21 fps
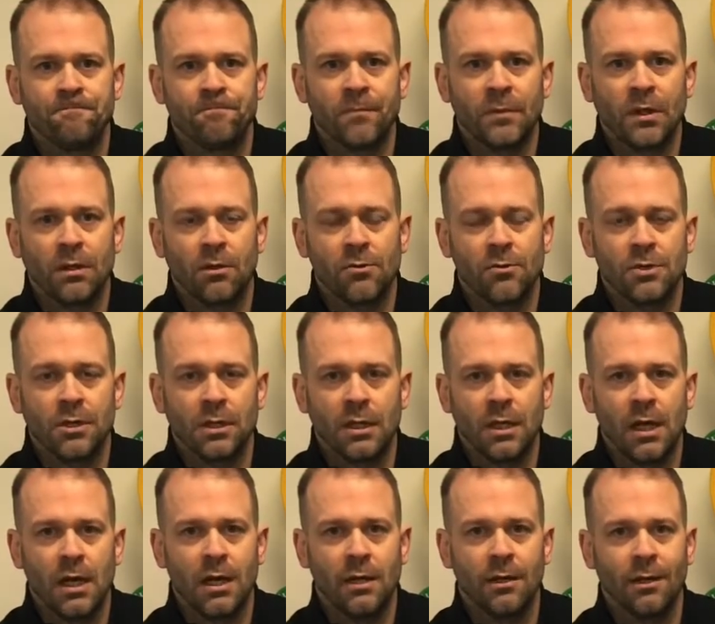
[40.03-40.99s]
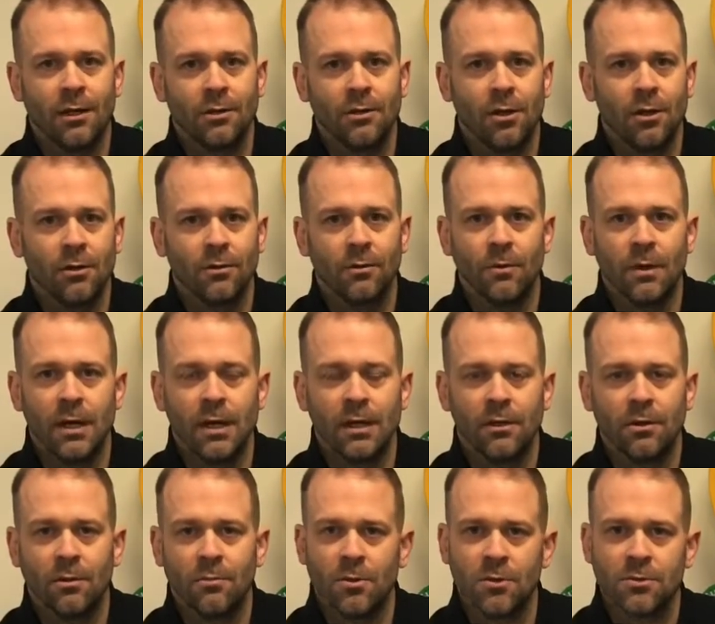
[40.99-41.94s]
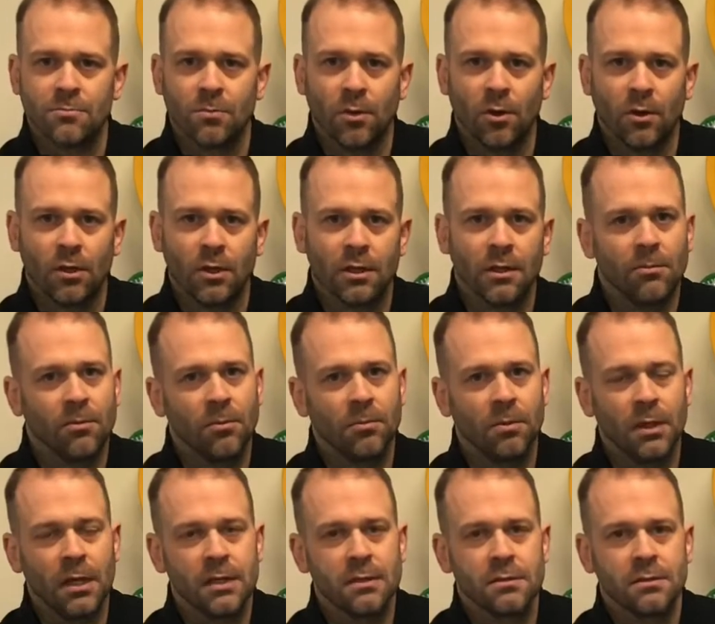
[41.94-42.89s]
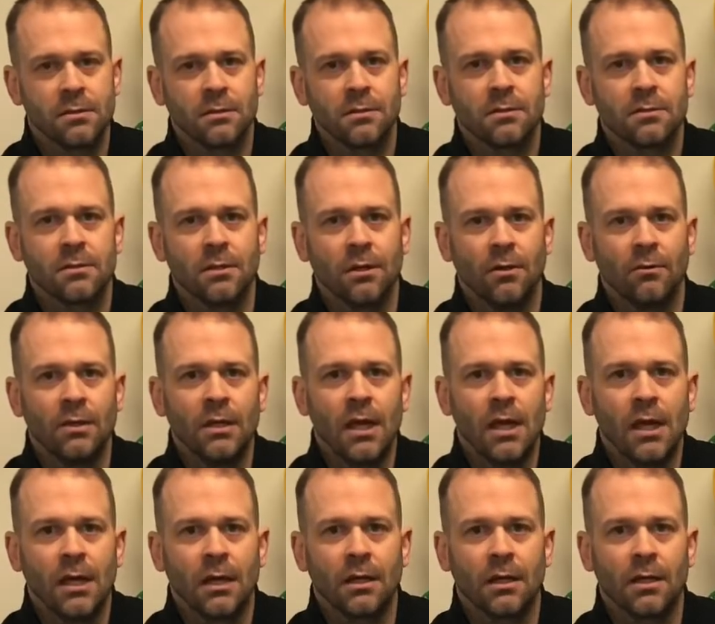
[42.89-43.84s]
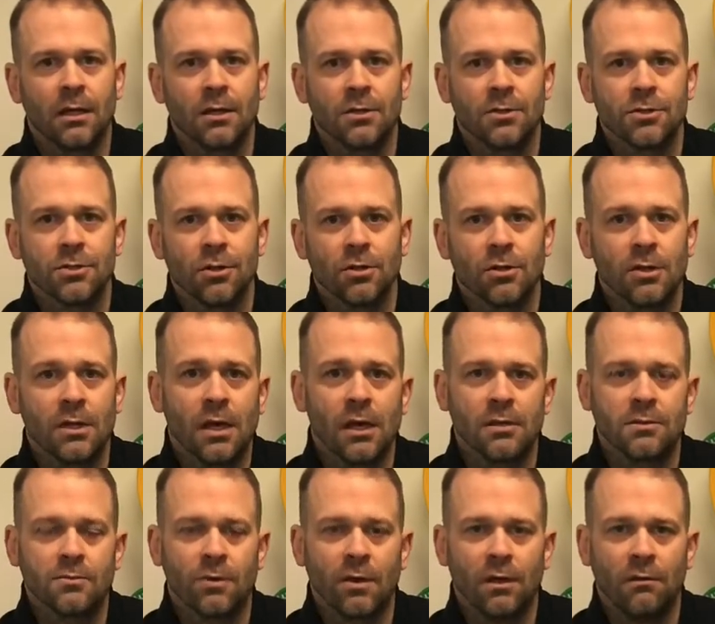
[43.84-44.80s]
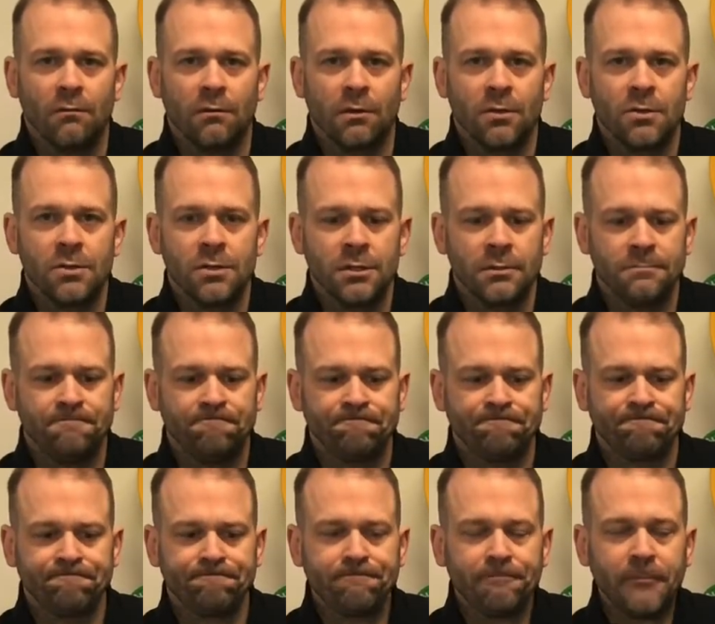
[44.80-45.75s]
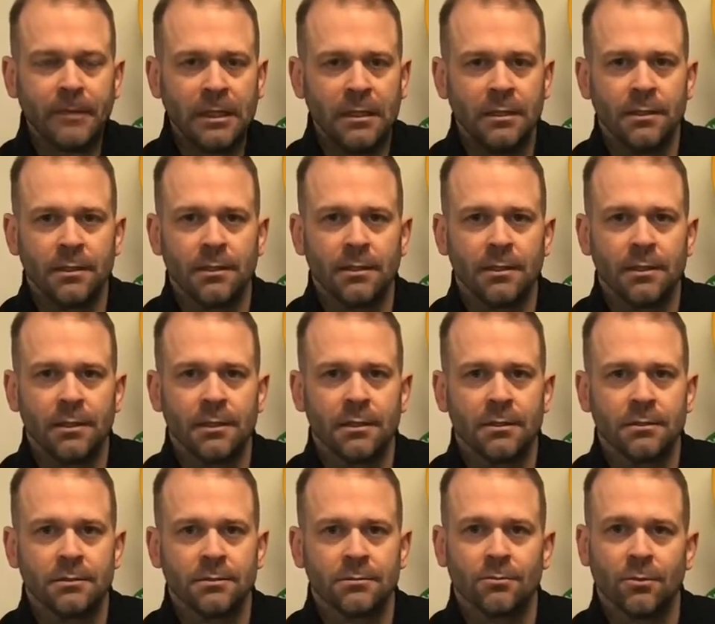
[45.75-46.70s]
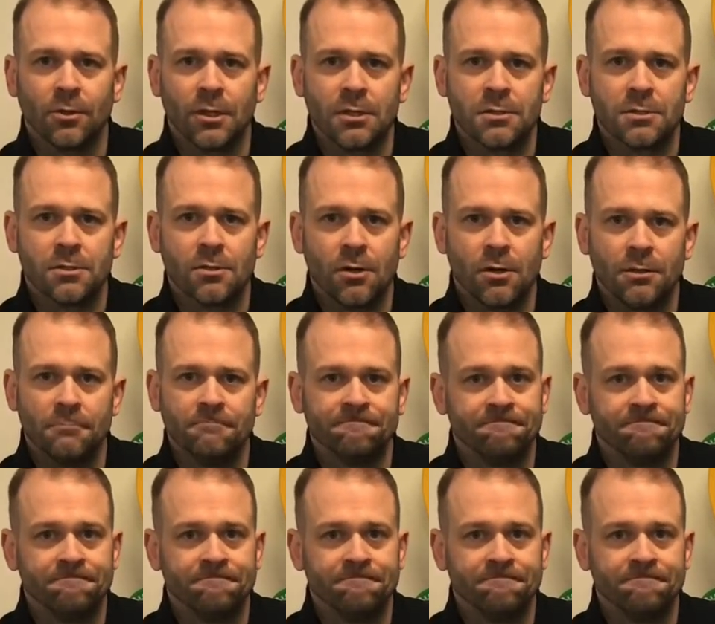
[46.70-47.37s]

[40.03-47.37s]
learned a lot along the way, and almost broke a couple plates. So I'm going to show you guys what I've learned, and we'll get started.